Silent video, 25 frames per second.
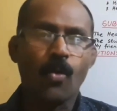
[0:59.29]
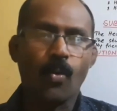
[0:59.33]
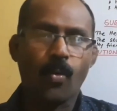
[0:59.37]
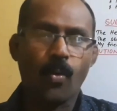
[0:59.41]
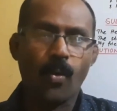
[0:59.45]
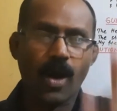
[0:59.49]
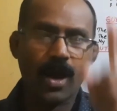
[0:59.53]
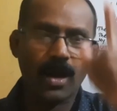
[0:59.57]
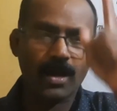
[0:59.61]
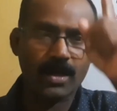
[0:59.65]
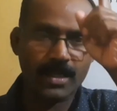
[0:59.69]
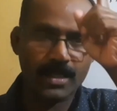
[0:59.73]

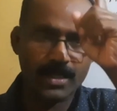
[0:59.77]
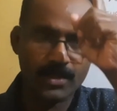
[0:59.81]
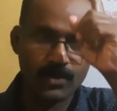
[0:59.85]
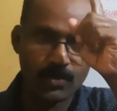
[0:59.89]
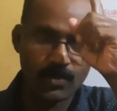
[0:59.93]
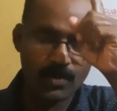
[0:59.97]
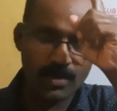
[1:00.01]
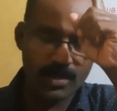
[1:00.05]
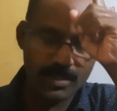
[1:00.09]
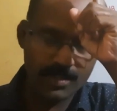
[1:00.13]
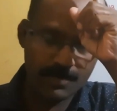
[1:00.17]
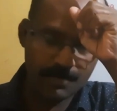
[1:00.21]
What you
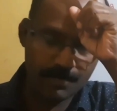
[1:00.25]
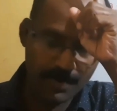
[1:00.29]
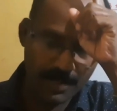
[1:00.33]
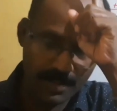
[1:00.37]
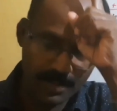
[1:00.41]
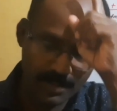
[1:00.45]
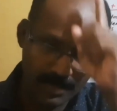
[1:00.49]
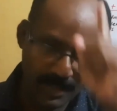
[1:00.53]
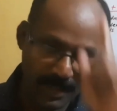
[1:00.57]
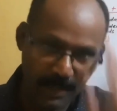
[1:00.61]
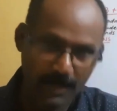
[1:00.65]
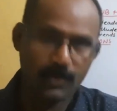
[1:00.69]
will
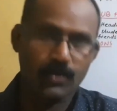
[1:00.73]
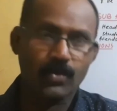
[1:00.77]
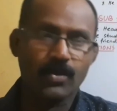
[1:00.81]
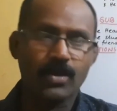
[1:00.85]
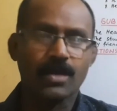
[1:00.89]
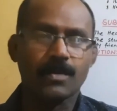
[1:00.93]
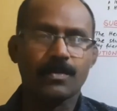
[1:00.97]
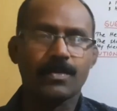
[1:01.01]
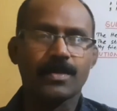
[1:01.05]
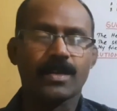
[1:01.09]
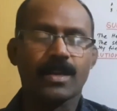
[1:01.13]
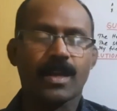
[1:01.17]
speak, that
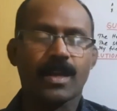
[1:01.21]
will be